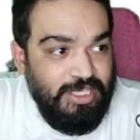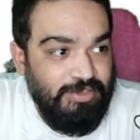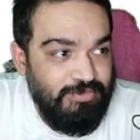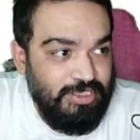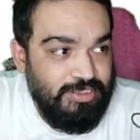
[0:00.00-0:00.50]
if
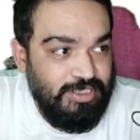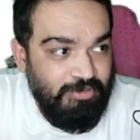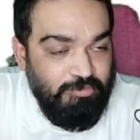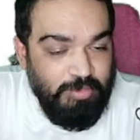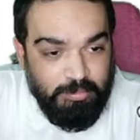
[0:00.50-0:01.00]
these
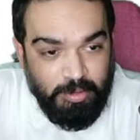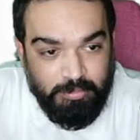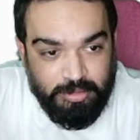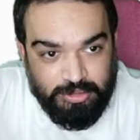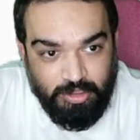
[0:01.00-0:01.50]
have been
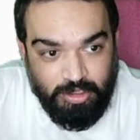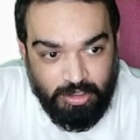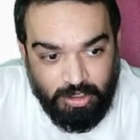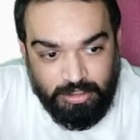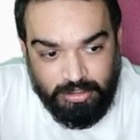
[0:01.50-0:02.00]
published or
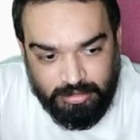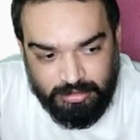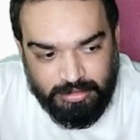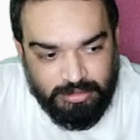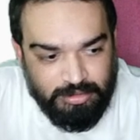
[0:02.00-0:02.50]
not.
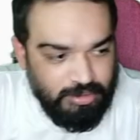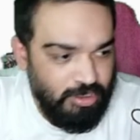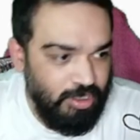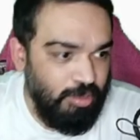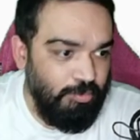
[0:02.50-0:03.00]

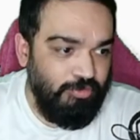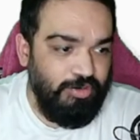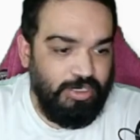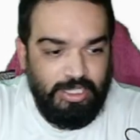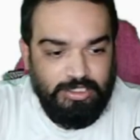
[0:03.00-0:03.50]

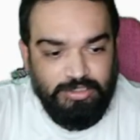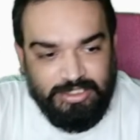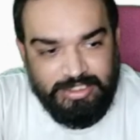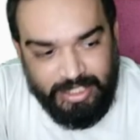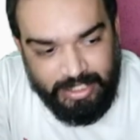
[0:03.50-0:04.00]
Perfect. As you can
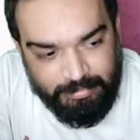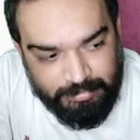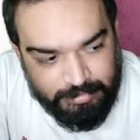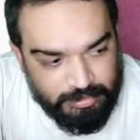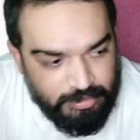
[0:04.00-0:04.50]
see,
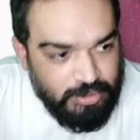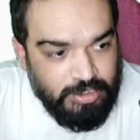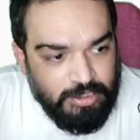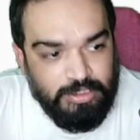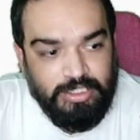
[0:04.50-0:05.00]

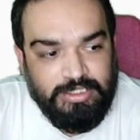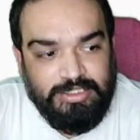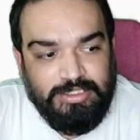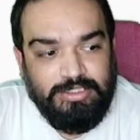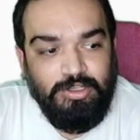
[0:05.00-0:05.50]

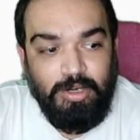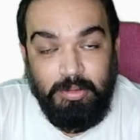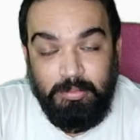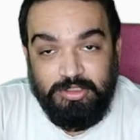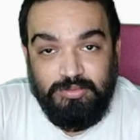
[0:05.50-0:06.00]
this got
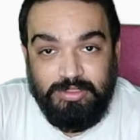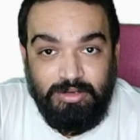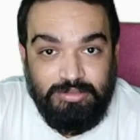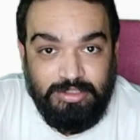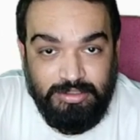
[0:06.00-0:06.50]
published
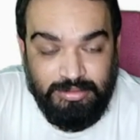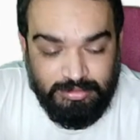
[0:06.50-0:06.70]
without the,